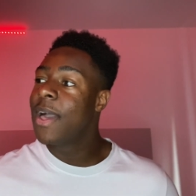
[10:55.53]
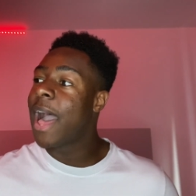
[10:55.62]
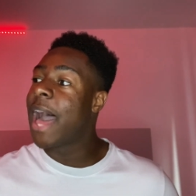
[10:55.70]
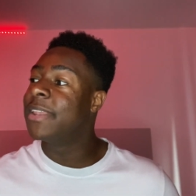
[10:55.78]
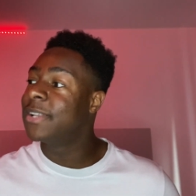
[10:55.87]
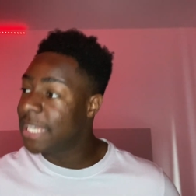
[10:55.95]

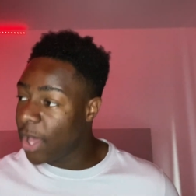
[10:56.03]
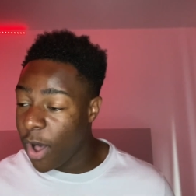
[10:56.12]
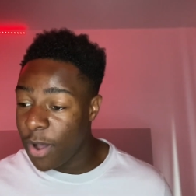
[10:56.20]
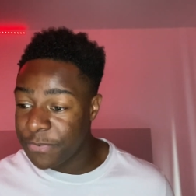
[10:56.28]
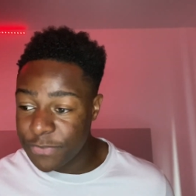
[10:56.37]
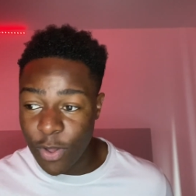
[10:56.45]
And
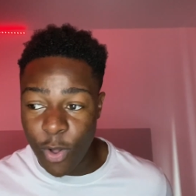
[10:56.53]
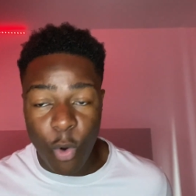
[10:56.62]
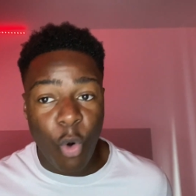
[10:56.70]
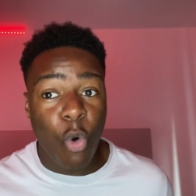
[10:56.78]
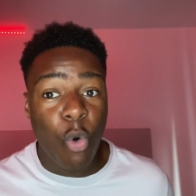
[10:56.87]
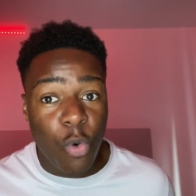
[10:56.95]
after
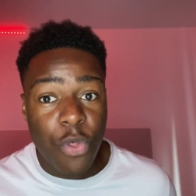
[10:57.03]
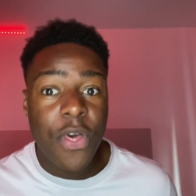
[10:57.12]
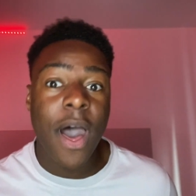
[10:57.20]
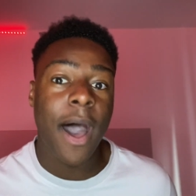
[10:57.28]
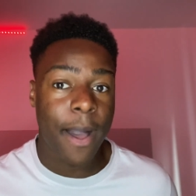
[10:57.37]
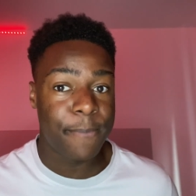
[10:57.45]
all
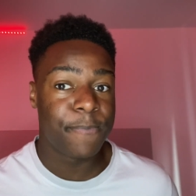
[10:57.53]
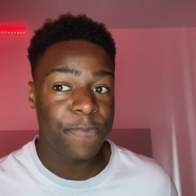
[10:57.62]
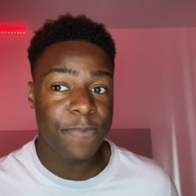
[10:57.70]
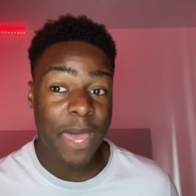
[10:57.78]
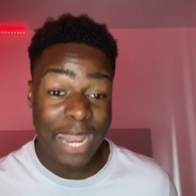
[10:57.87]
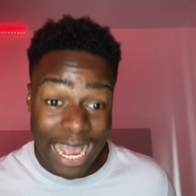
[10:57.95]
that,
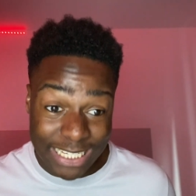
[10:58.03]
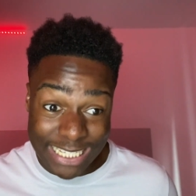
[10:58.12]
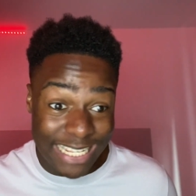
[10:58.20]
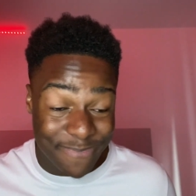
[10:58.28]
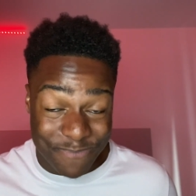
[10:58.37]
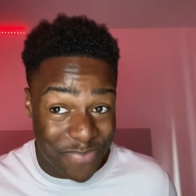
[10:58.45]
and
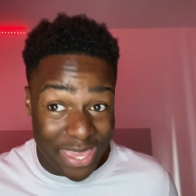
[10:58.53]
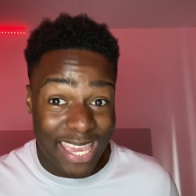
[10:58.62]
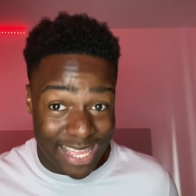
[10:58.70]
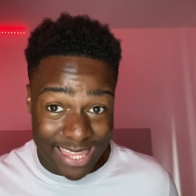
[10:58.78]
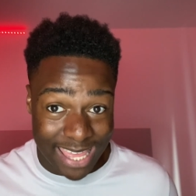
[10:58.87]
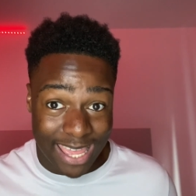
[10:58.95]
actually
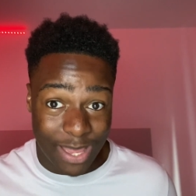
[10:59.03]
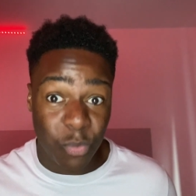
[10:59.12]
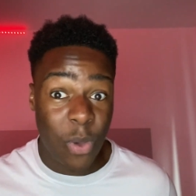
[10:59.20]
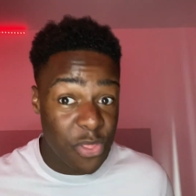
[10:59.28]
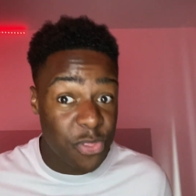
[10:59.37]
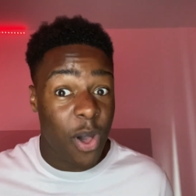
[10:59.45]
being there
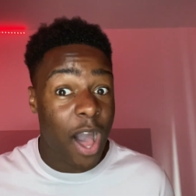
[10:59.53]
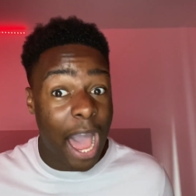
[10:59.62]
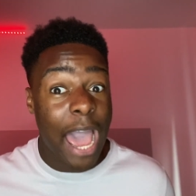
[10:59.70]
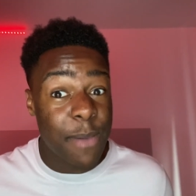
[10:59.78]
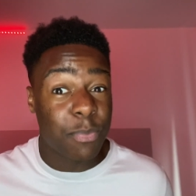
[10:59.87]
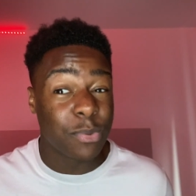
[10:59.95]
when the
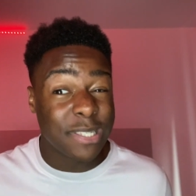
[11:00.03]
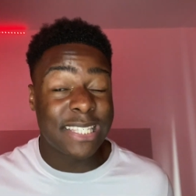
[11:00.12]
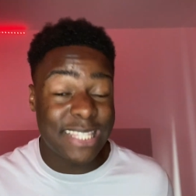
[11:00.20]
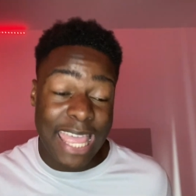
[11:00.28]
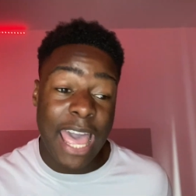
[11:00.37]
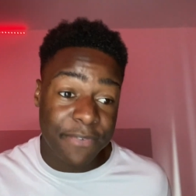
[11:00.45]
hype was
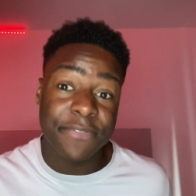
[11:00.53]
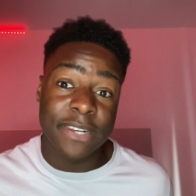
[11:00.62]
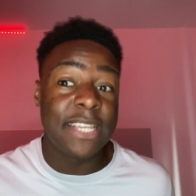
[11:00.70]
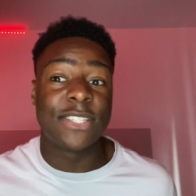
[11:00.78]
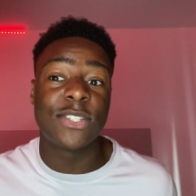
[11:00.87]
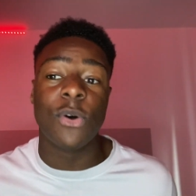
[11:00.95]
there for
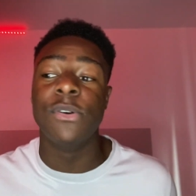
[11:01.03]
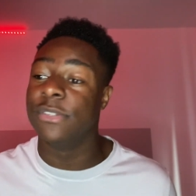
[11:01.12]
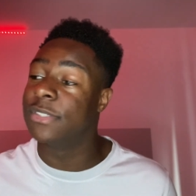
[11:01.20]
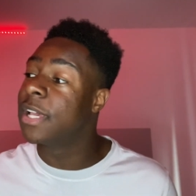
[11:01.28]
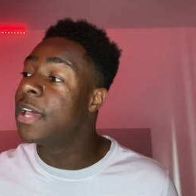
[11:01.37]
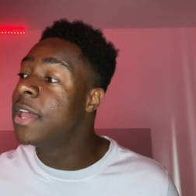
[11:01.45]
these
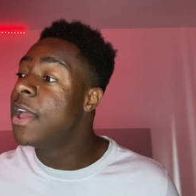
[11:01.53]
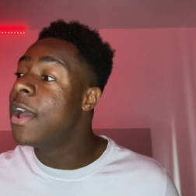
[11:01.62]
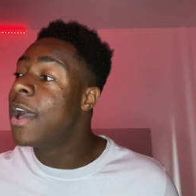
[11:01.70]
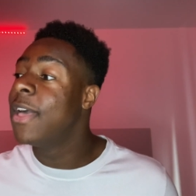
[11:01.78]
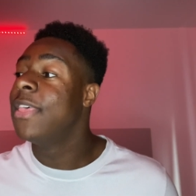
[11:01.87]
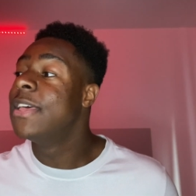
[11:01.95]
songs,
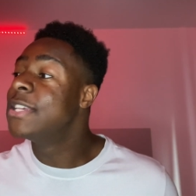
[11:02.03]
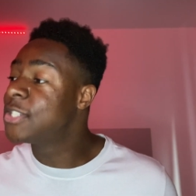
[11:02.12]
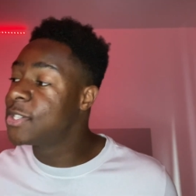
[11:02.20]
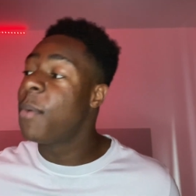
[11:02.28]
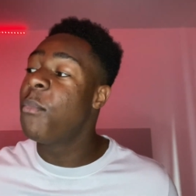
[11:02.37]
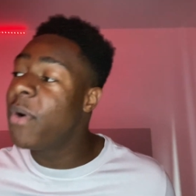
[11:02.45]

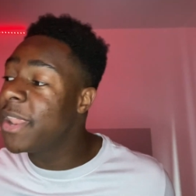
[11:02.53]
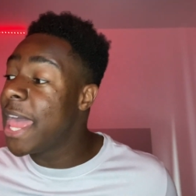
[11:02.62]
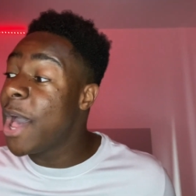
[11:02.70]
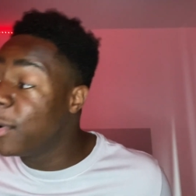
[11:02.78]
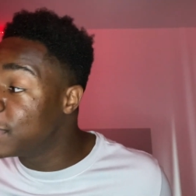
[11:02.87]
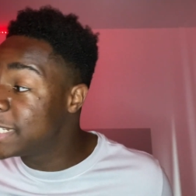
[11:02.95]
someone
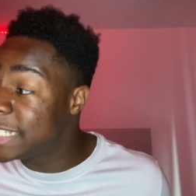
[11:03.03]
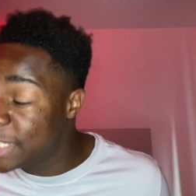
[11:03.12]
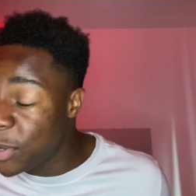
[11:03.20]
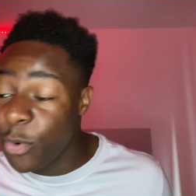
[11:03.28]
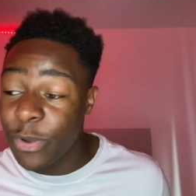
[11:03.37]
else still